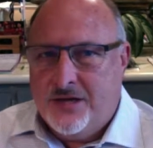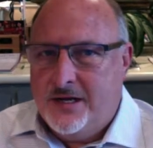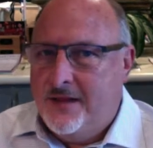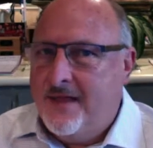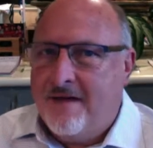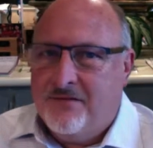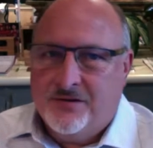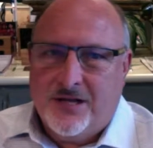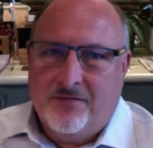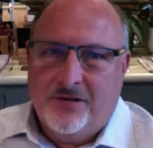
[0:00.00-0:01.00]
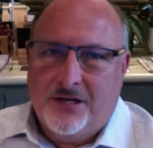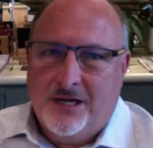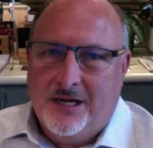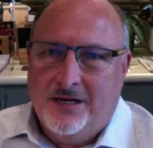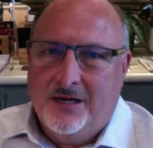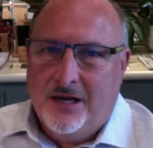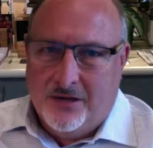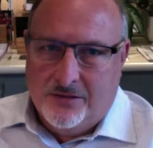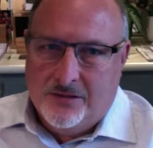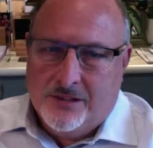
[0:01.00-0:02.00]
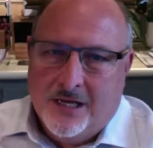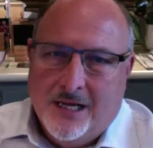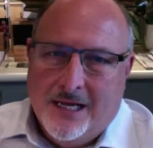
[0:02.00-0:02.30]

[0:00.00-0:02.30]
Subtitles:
I did that for 17 years